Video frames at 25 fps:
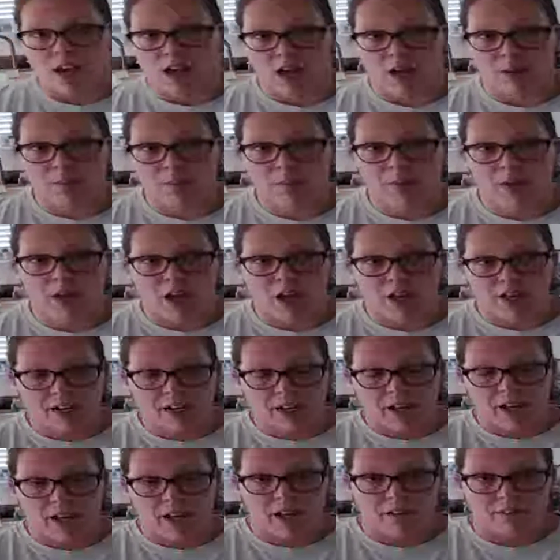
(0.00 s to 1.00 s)
I'm not
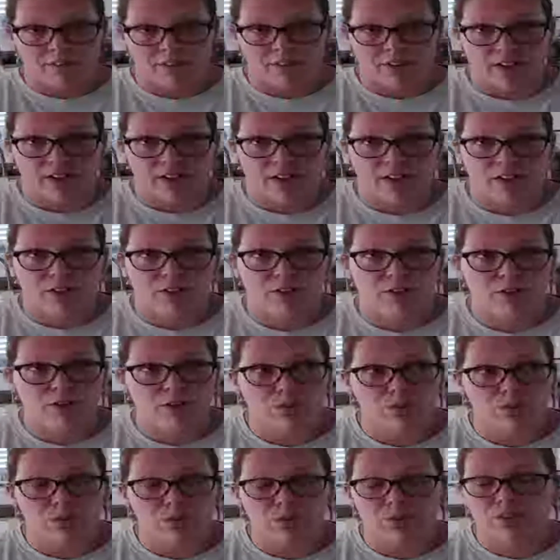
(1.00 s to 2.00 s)
having
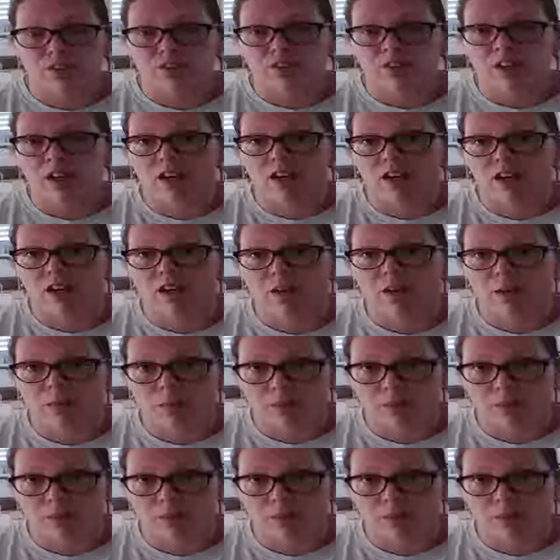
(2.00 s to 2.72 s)
to slug